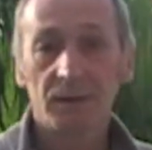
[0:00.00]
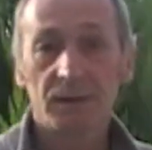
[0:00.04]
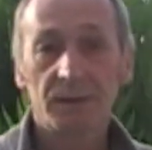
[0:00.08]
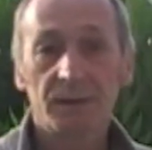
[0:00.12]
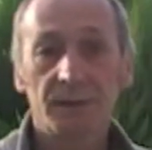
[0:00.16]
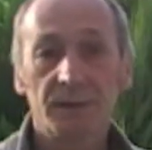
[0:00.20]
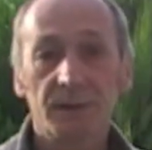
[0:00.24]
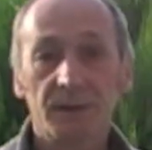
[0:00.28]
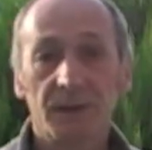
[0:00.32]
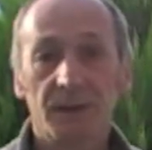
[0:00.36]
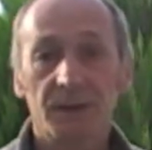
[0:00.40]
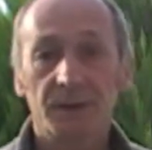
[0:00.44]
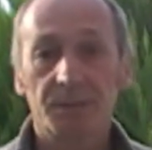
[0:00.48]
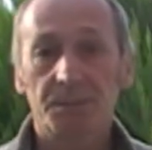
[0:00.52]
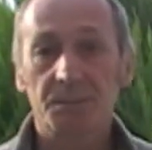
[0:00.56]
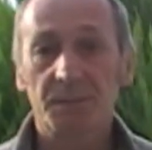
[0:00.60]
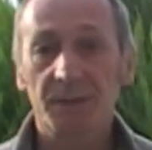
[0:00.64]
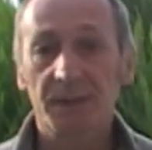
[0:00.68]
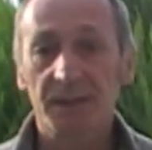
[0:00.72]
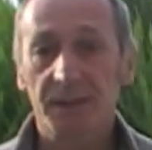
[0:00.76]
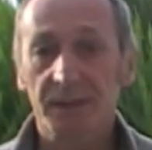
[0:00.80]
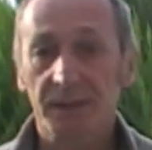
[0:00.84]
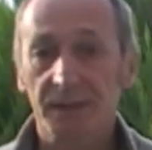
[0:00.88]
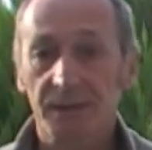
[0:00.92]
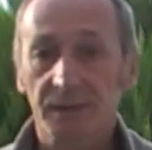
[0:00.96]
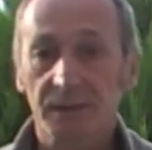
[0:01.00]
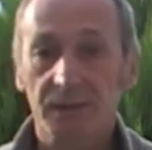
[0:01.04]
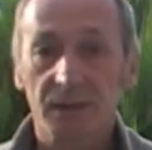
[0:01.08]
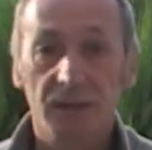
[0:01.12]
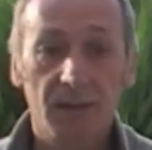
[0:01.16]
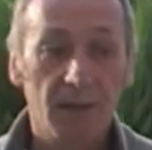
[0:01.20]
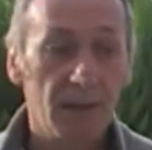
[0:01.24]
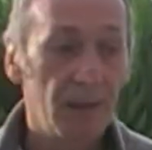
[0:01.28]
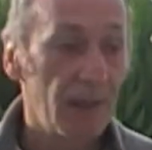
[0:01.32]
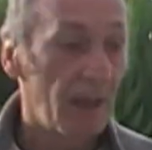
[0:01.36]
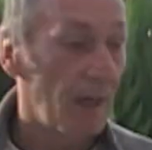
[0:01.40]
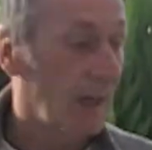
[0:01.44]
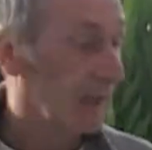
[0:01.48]
the experience,
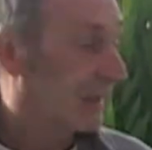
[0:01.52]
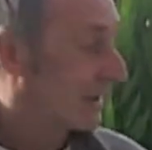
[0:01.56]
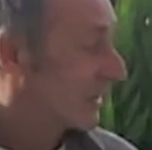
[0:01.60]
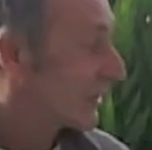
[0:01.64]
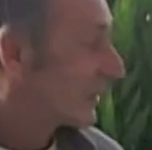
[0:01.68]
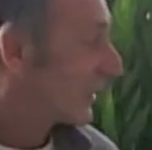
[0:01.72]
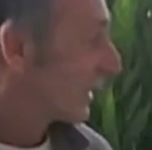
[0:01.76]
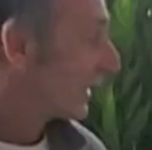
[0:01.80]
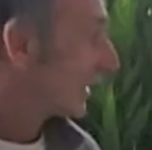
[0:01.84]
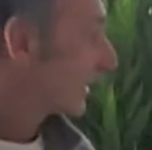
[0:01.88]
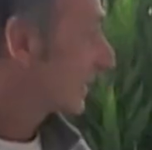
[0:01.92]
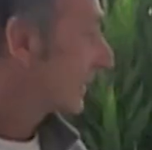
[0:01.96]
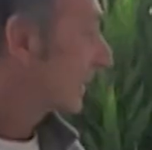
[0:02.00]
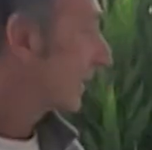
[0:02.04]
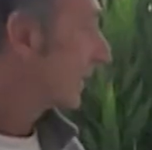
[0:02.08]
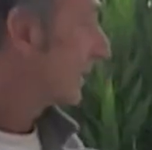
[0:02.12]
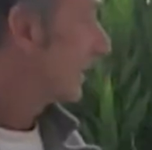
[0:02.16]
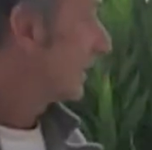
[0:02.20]
are just